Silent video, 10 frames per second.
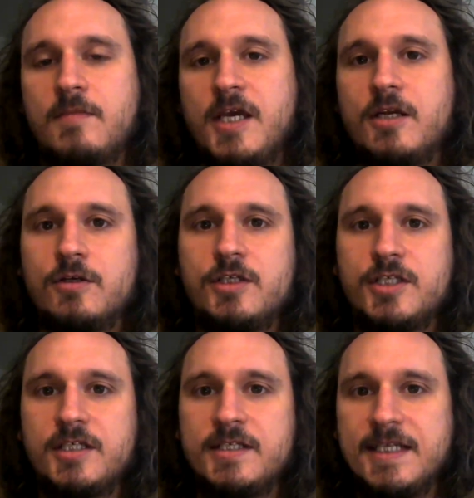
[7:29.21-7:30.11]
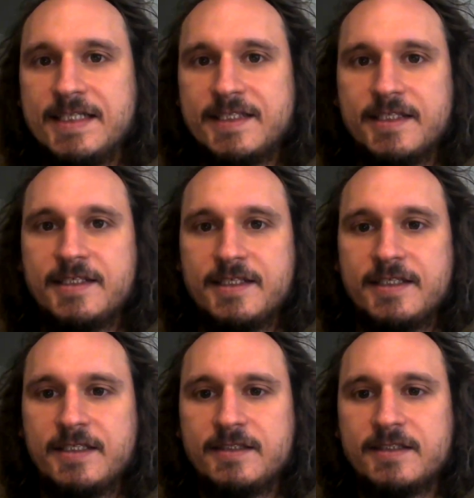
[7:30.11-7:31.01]
energy
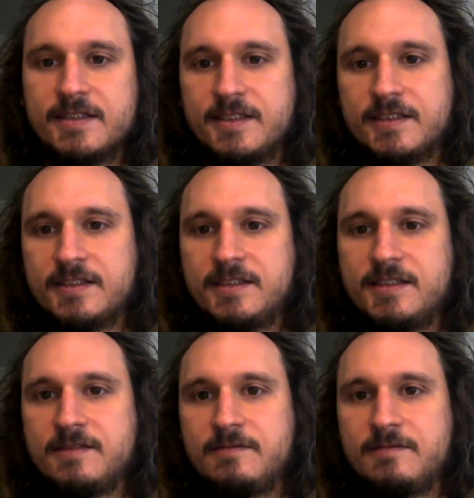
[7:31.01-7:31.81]
densities and